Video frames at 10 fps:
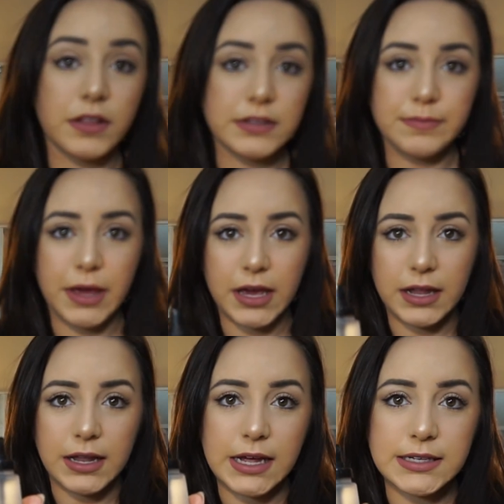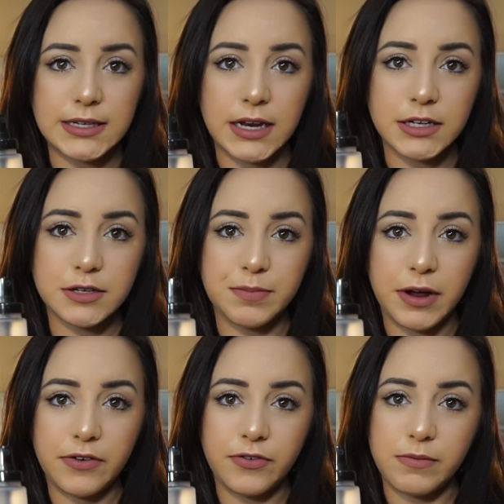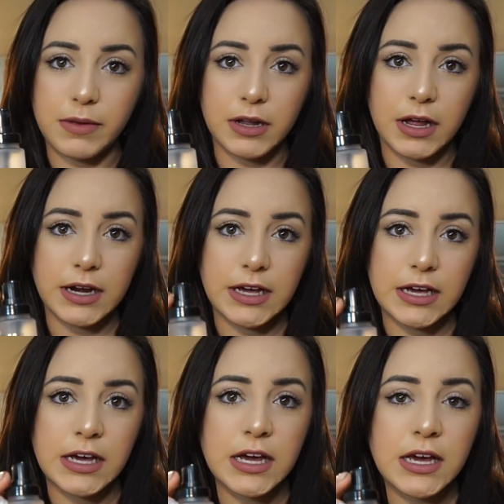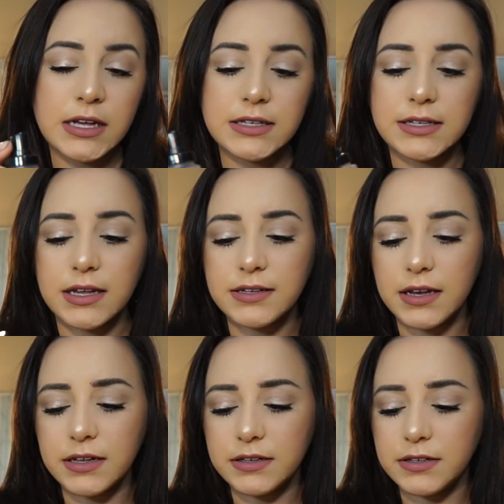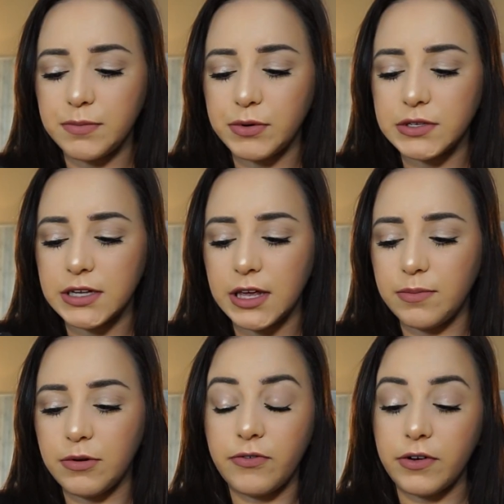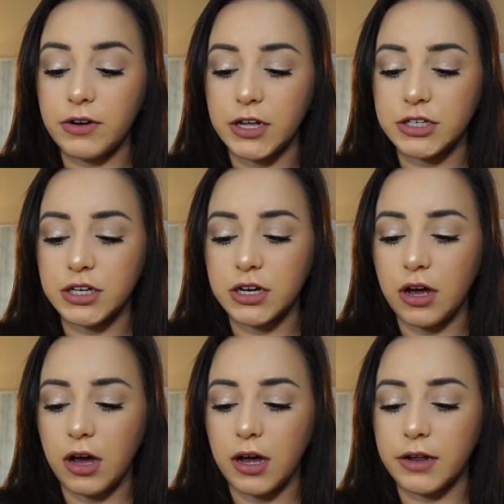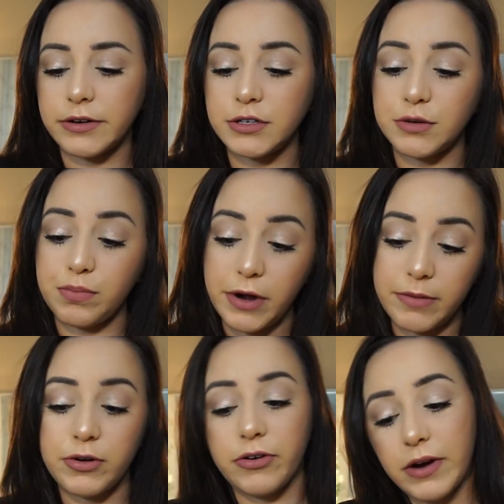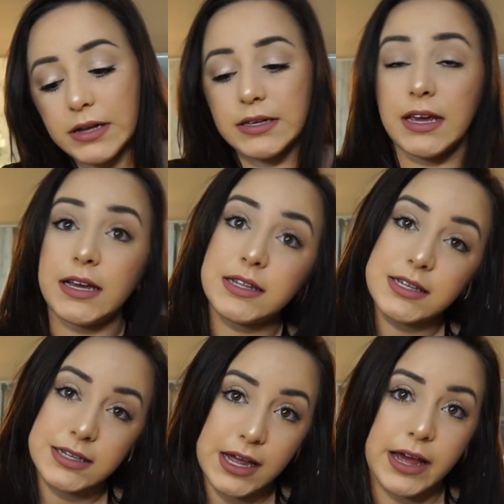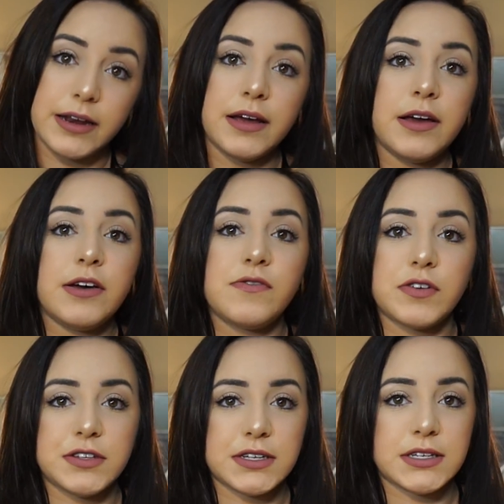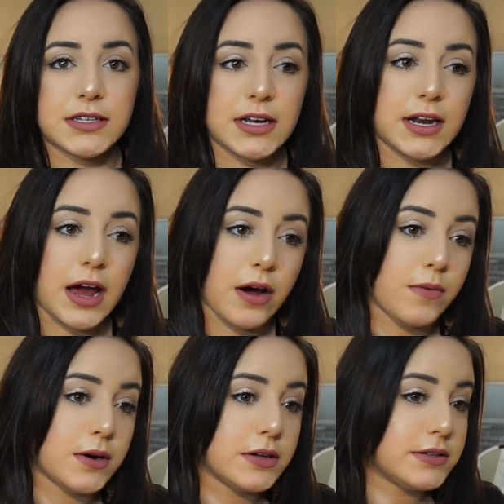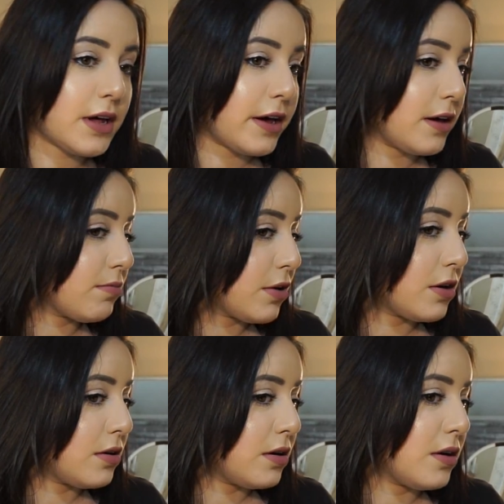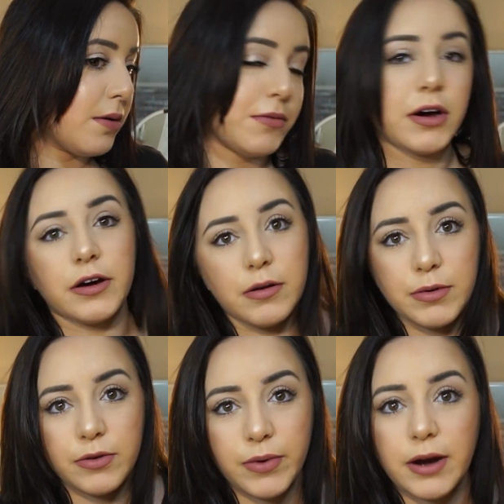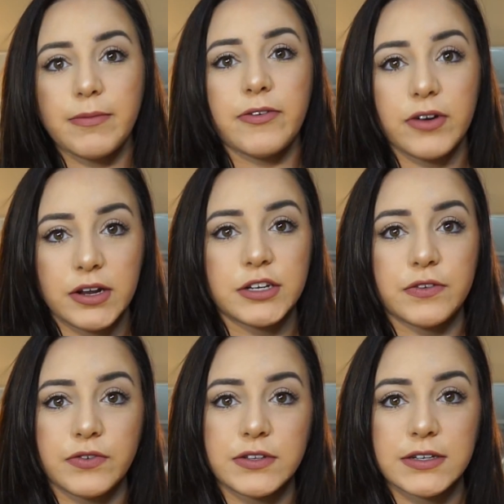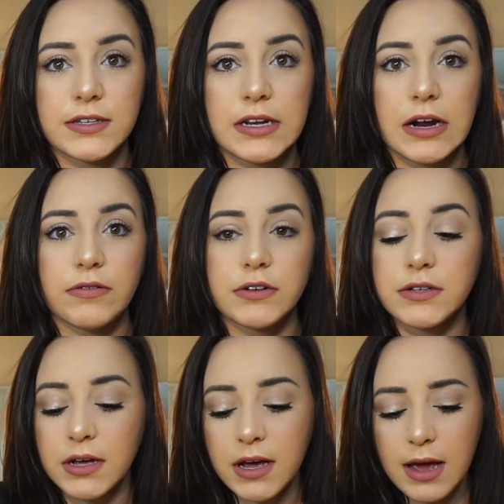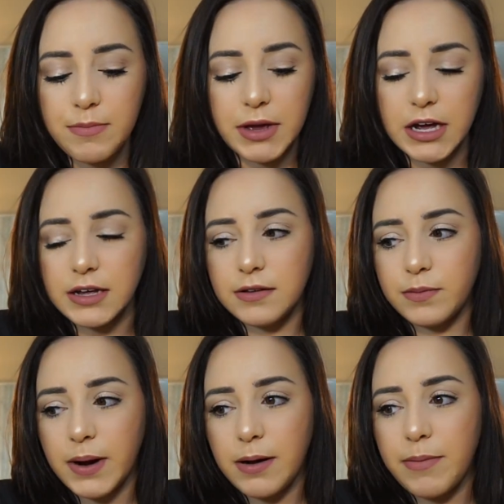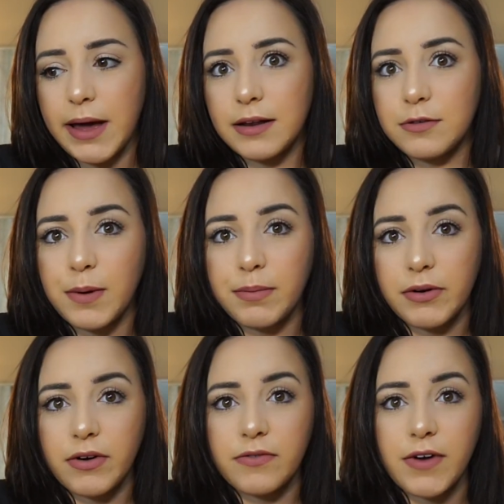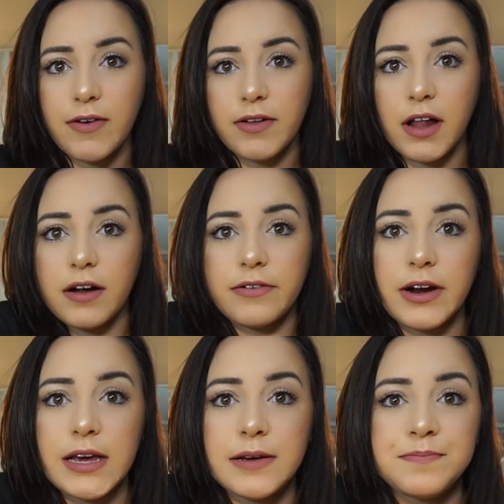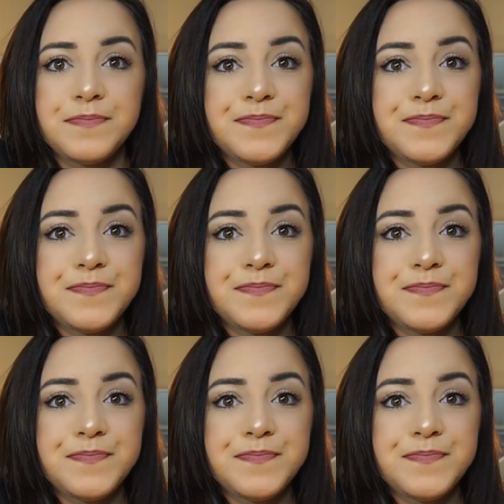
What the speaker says: this Make It Last setting spray from Milani says that it's supposed to keep your foundation on to prime, correct, and set for 16 hours. I'm not gonna be wearing my foundation for 16 hours because where I'm at, it's probably around 5 o'clock already.